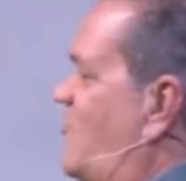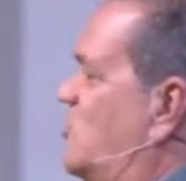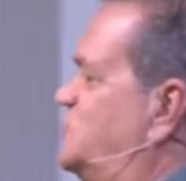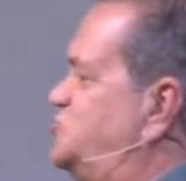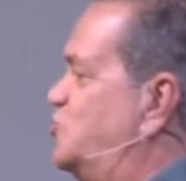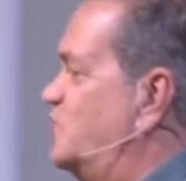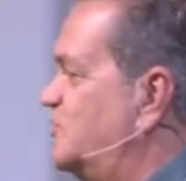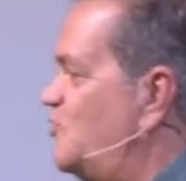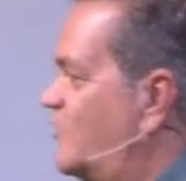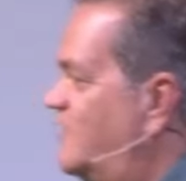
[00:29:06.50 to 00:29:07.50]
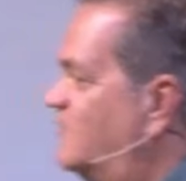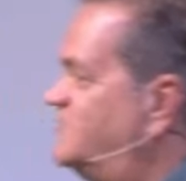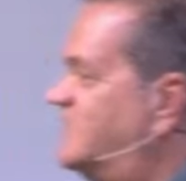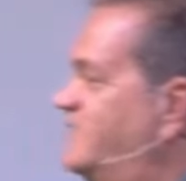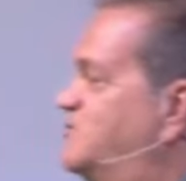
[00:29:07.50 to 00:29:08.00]
fallen short of glory, He
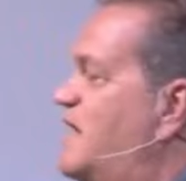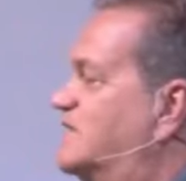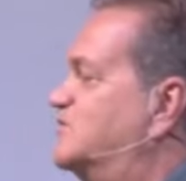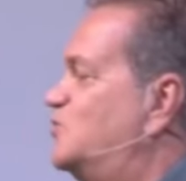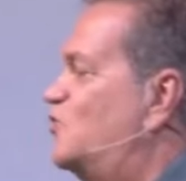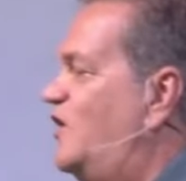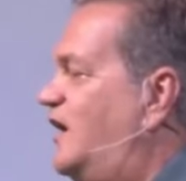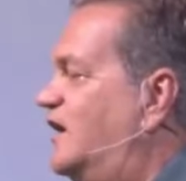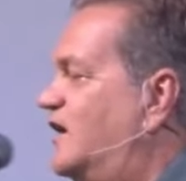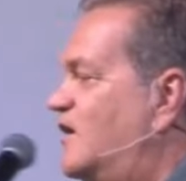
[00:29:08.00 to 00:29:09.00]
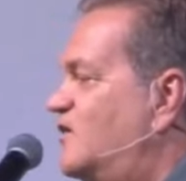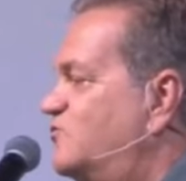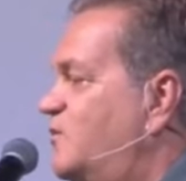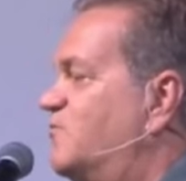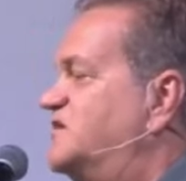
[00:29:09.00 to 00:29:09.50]
wants to give you back the glory.
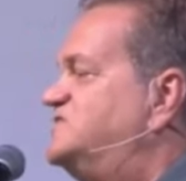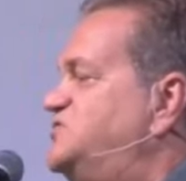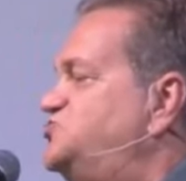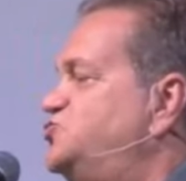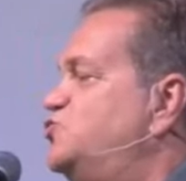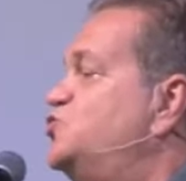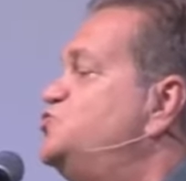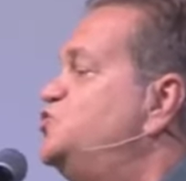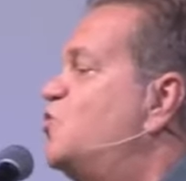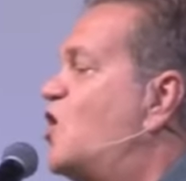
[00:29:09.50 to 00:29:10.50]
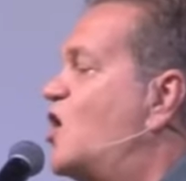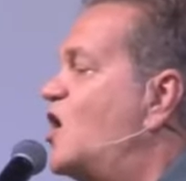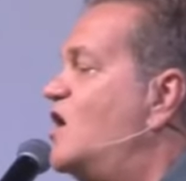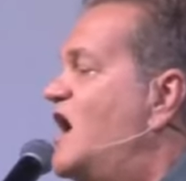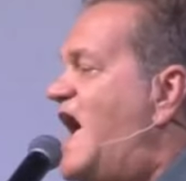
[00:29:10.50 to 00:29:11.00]
So we want to teach you who you
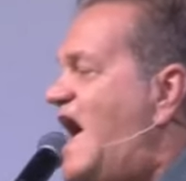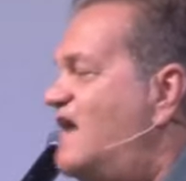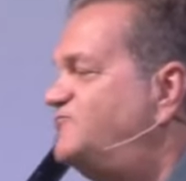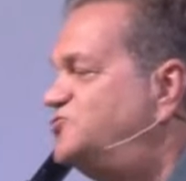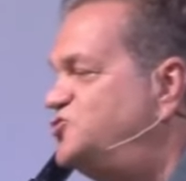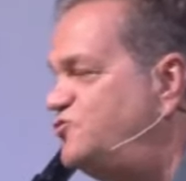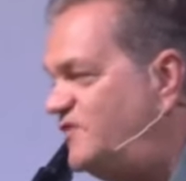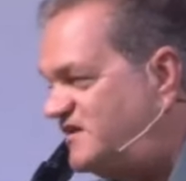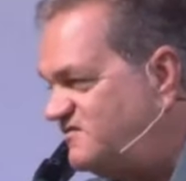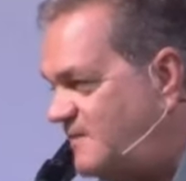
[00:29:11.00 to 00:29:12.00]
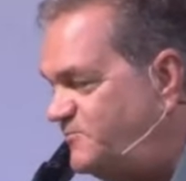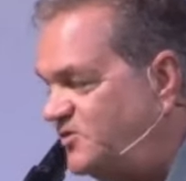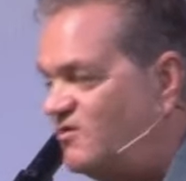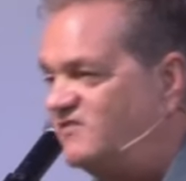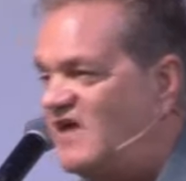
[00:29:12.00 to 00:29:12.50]
are after you've
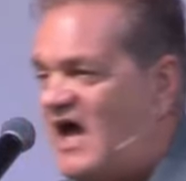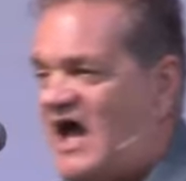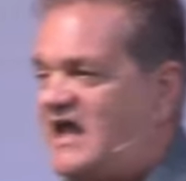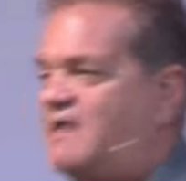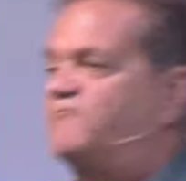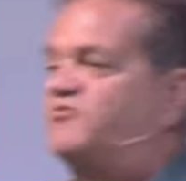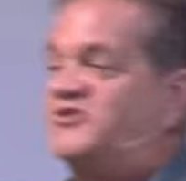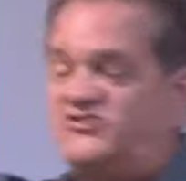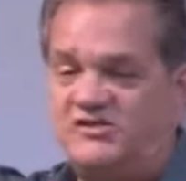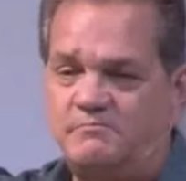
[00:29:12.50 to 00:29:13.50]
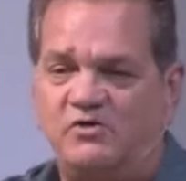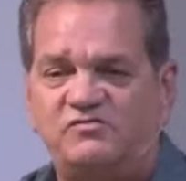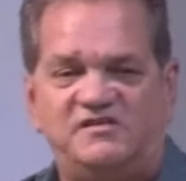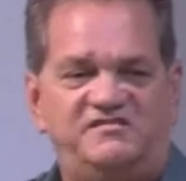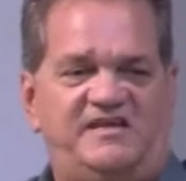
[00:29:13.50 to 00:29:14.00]
accepted Christ. Hey, I'm preaching to
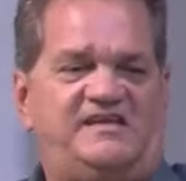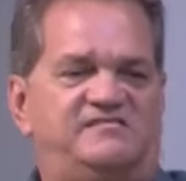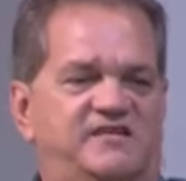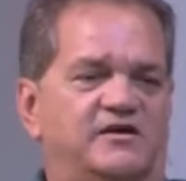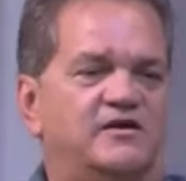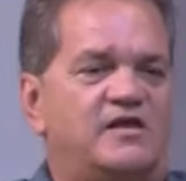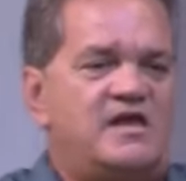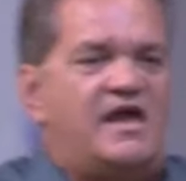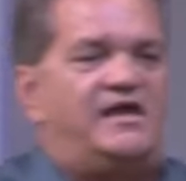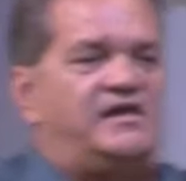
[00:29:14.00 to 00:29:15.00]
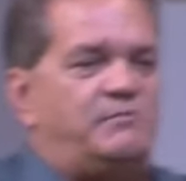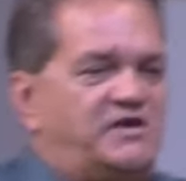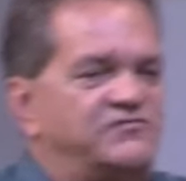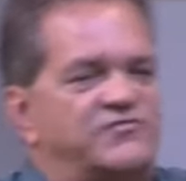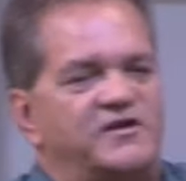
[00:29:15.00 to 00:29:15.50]
mostly saints here. Hey, get
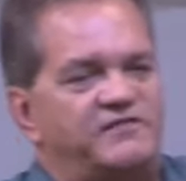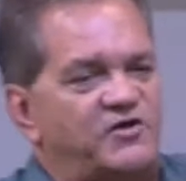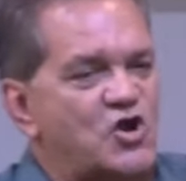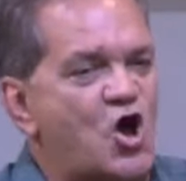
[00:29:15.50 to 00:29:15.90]
me in front of an